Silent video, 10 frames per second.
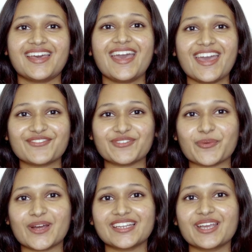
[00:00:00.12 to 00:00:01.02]
Hey
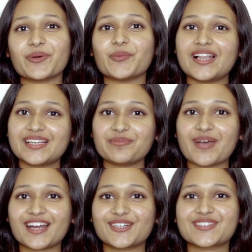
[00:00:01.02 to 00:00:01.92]
everyone, welcome
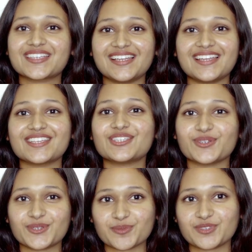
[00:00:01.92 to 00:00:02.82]
back to Skill Lync's
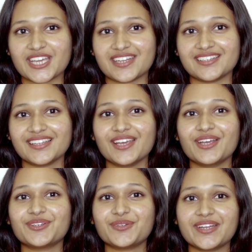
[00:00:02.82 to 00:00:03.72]
YouTube channel.
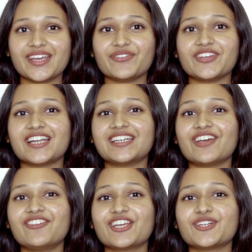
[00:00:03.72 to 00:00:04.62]
Today we are
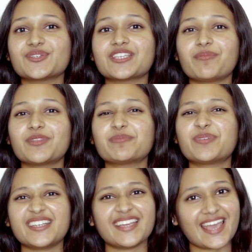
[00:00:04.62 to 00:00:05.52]
diving into something pretty